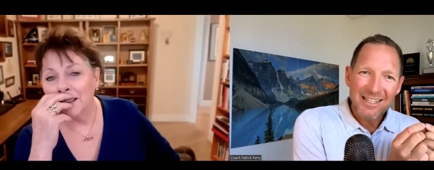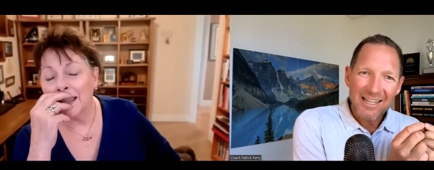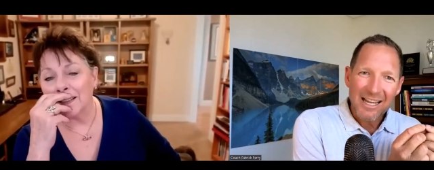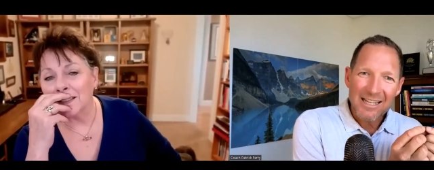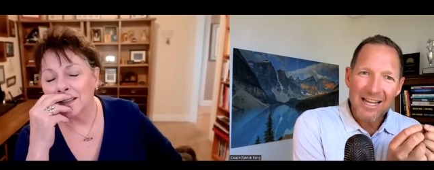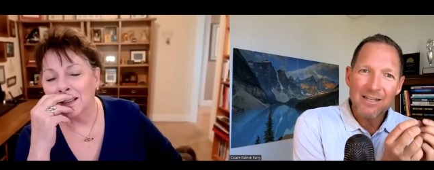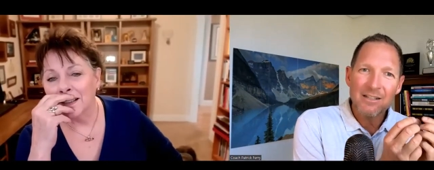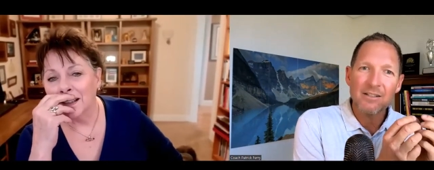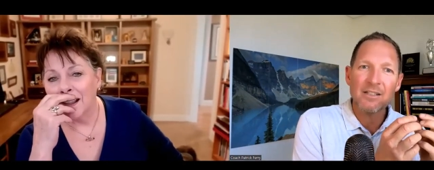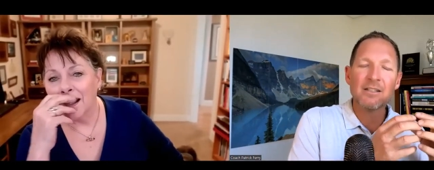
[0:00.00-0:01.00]
Speaker 1: yes and
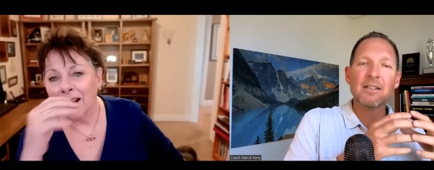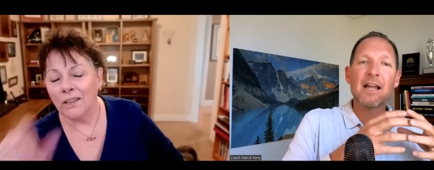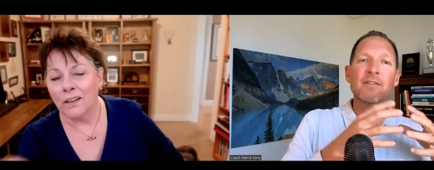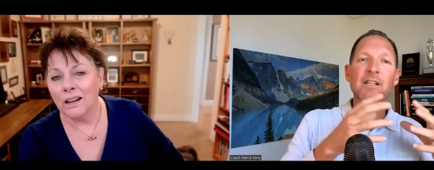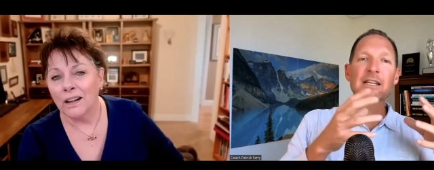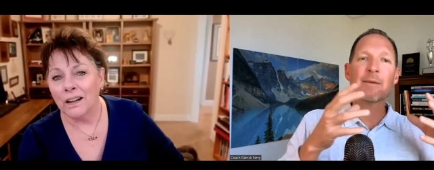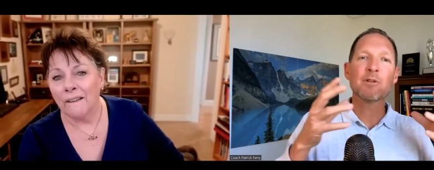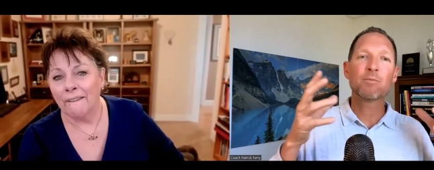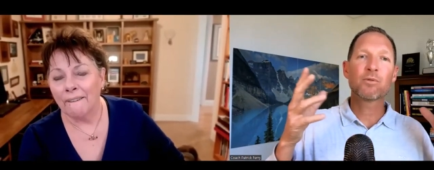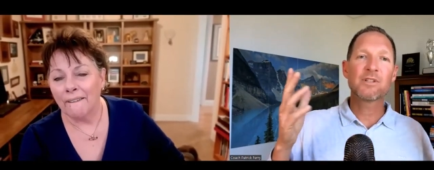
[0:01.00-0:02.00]
then leveling up
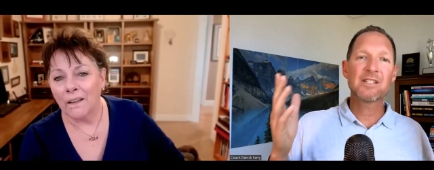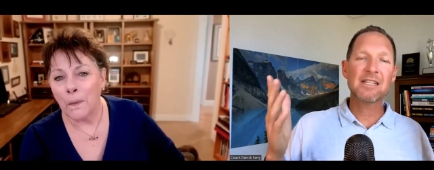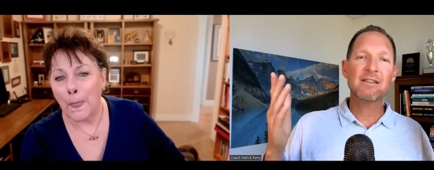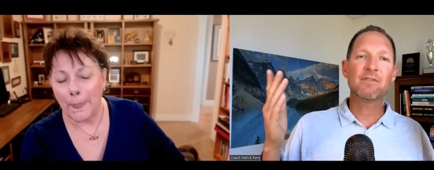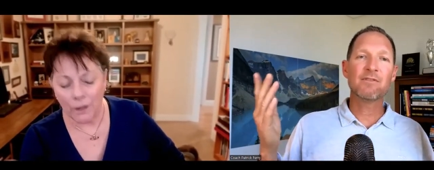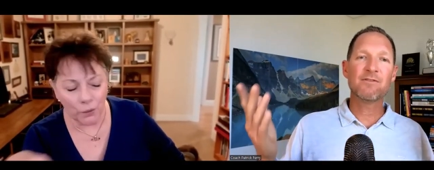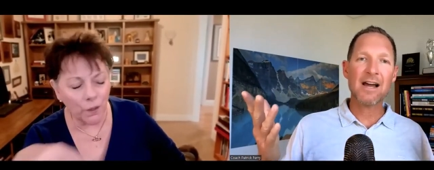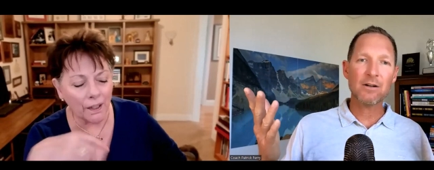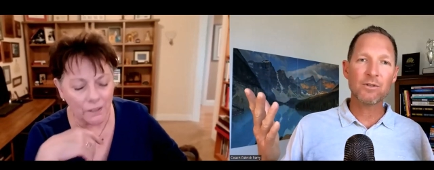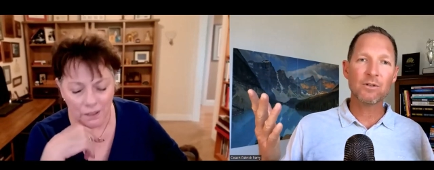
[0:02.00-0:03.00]
the perceived
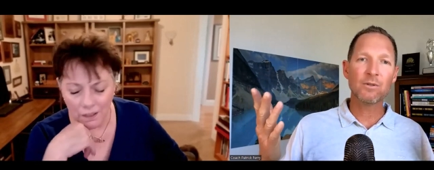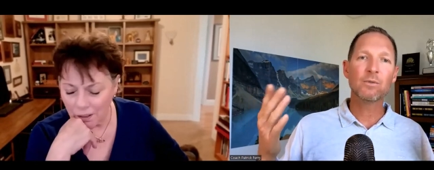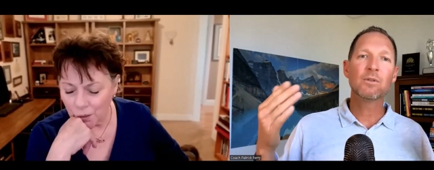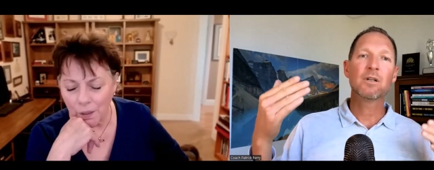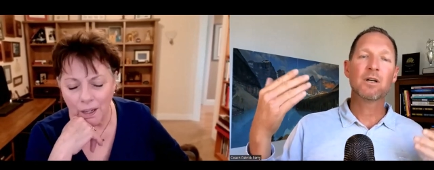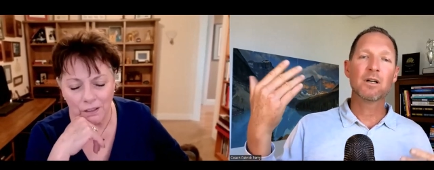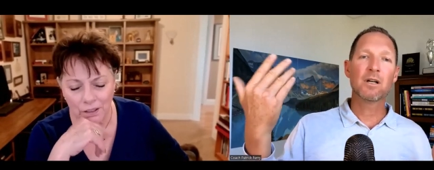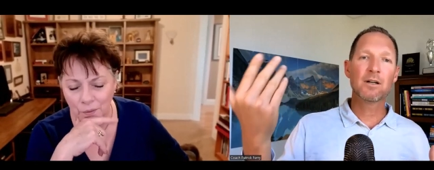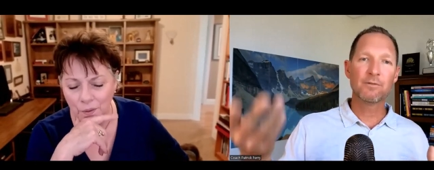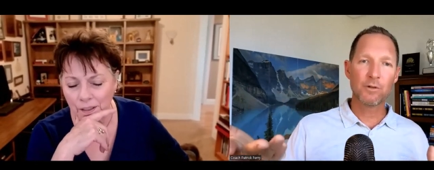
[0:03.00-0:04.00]
correct, value correct,
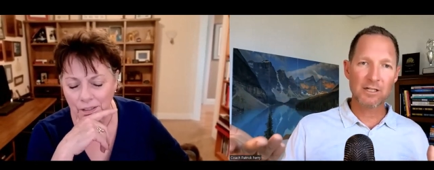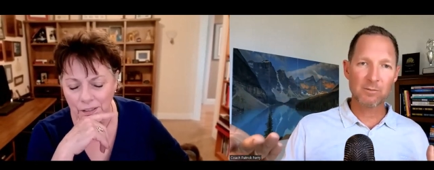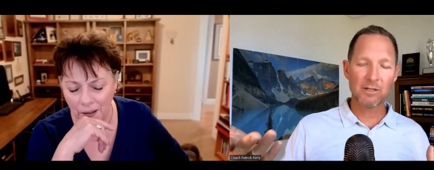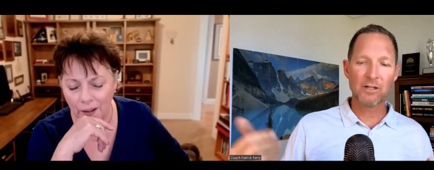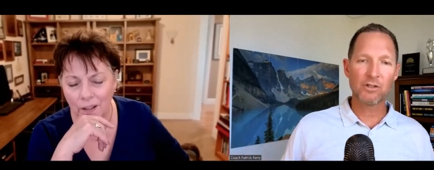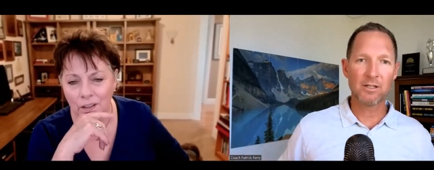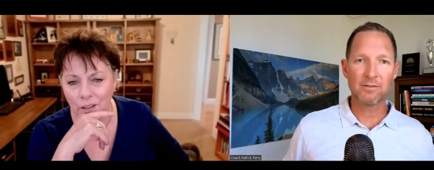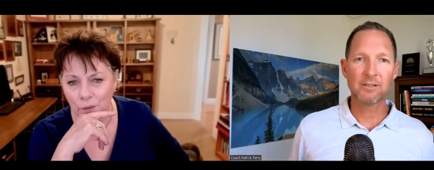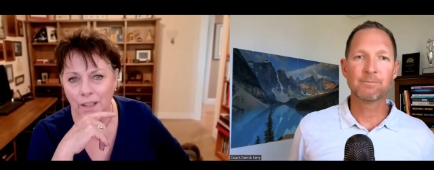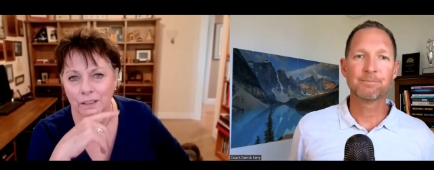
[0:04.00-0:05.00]
correct of your explanation of
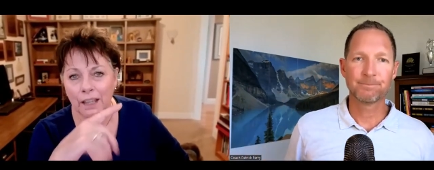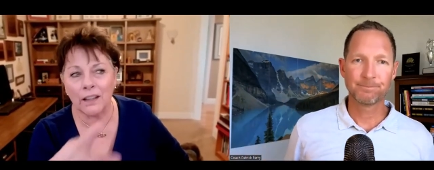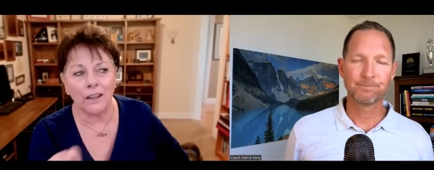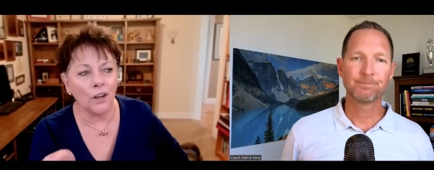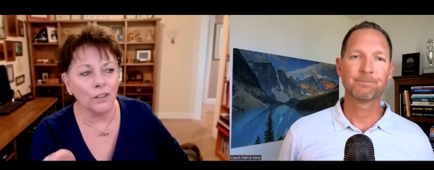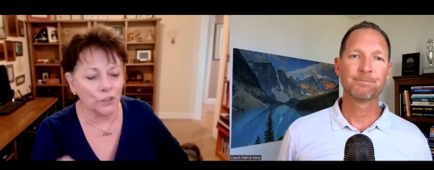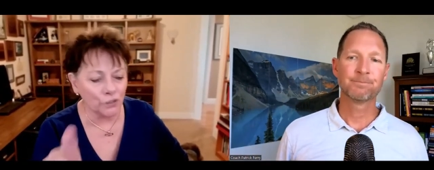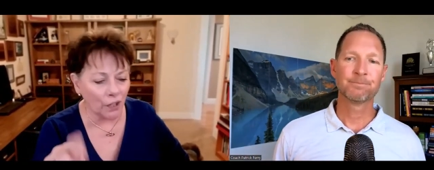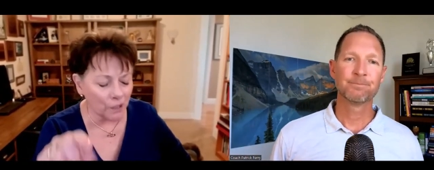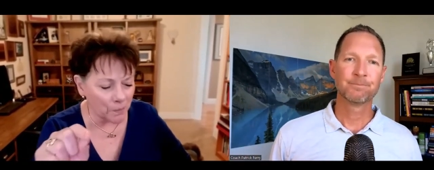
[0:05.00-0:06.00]
it correct
Speaker 2: and and also
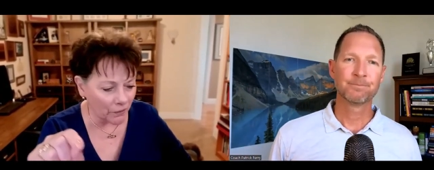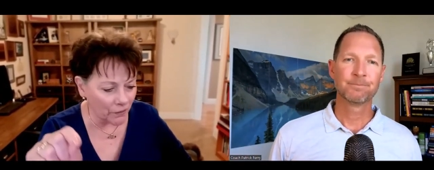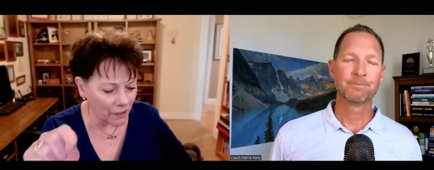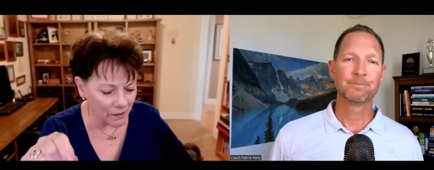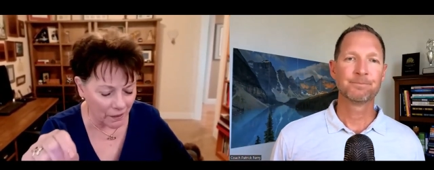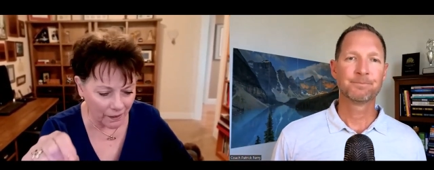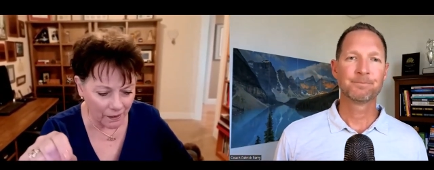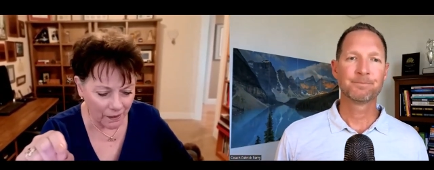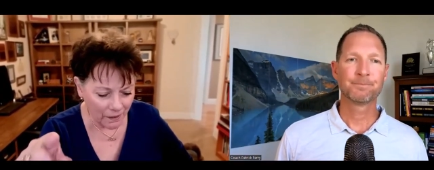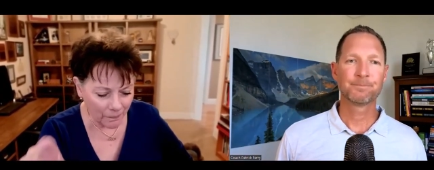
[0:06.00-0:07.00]
talk about things
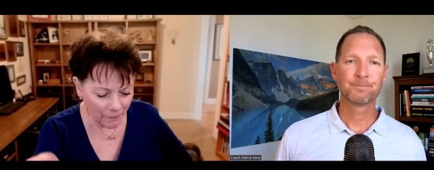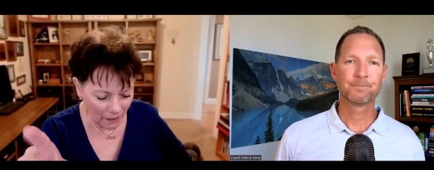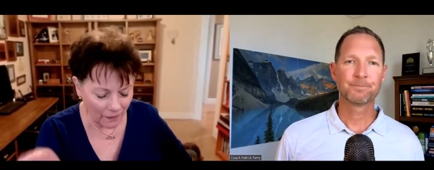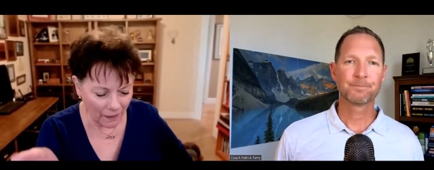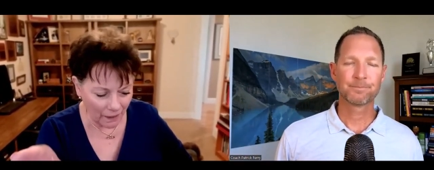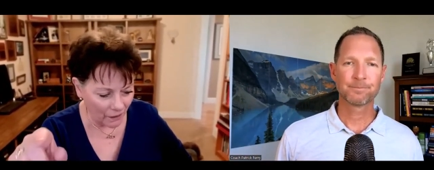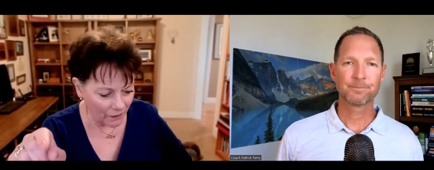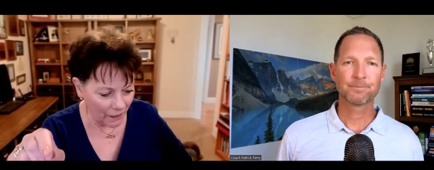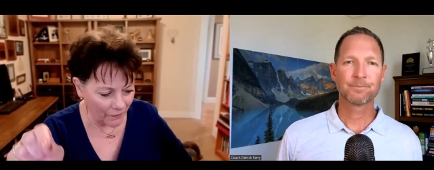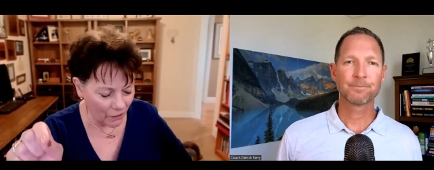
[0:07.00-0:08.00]
like again that young
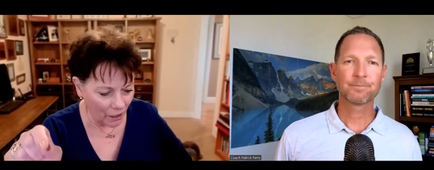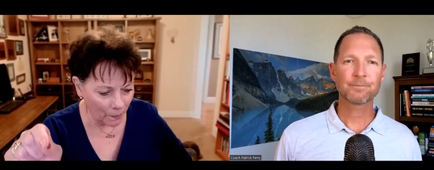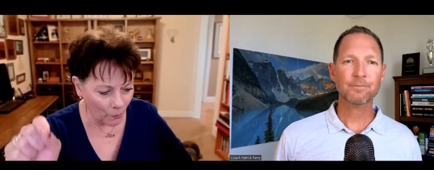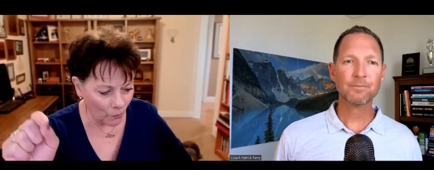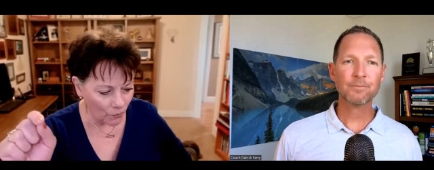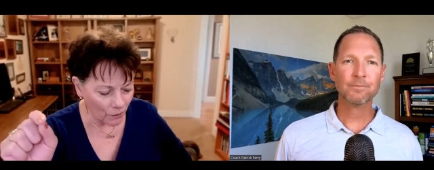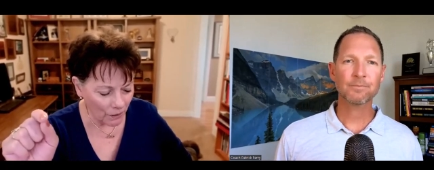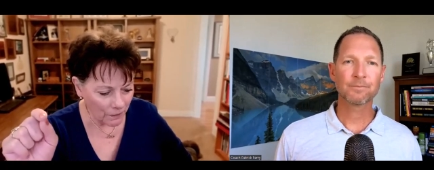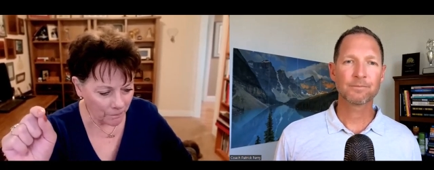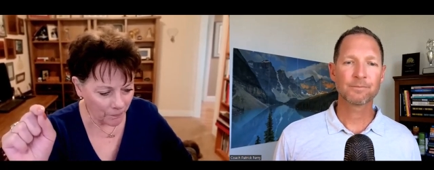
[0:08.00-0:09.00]
navy couple
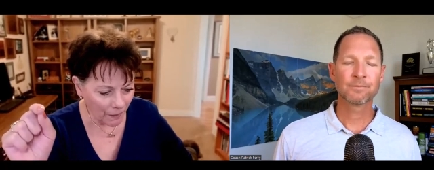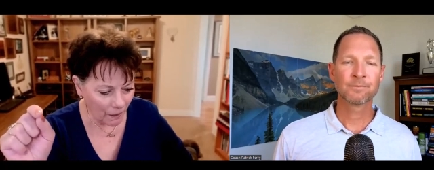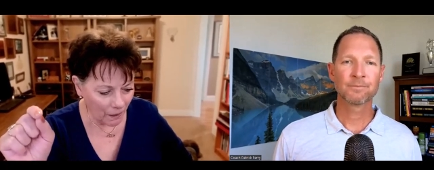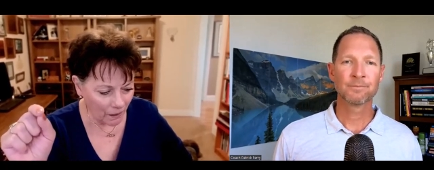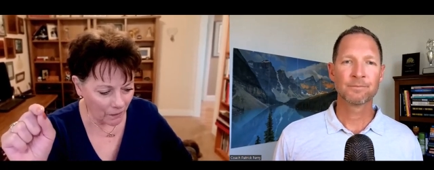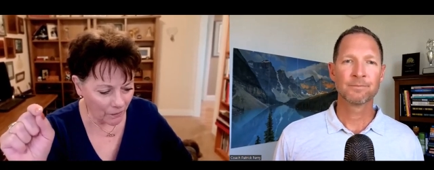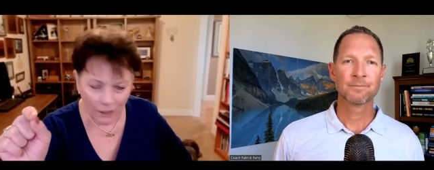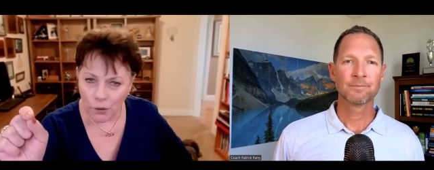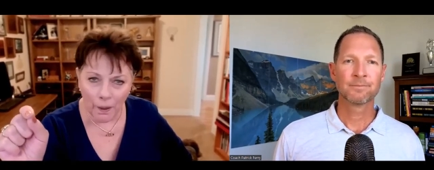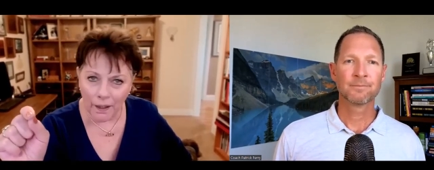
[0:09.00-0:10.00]
uh,
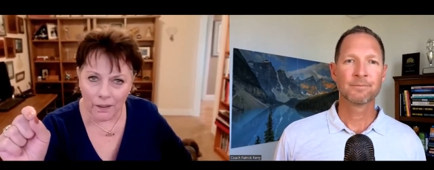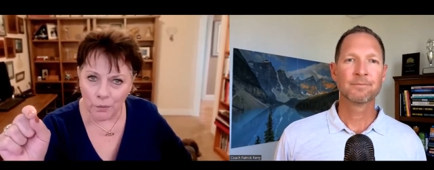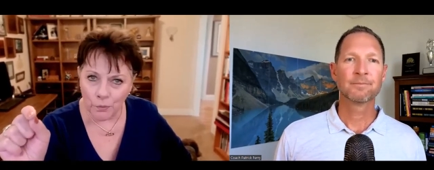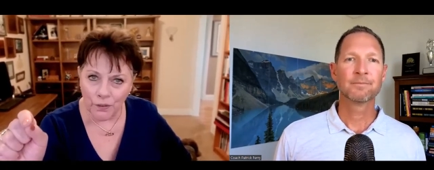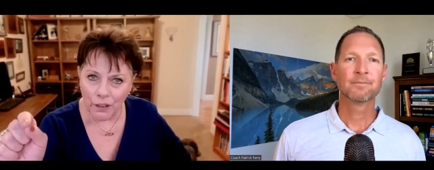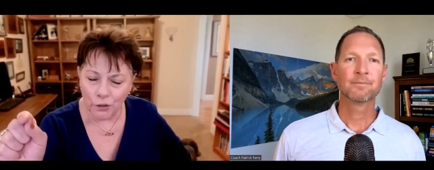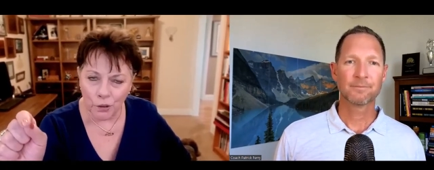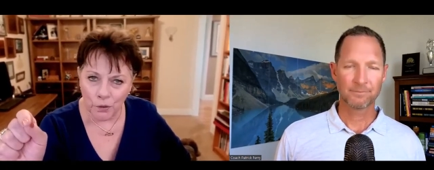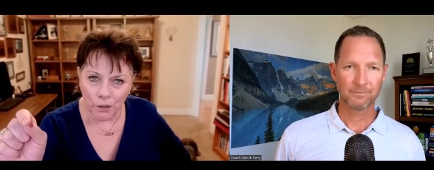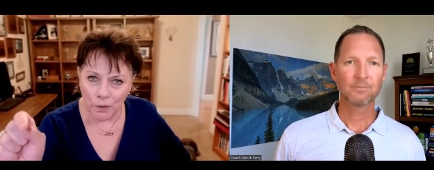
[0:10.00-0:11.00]
HOA. They're moving into community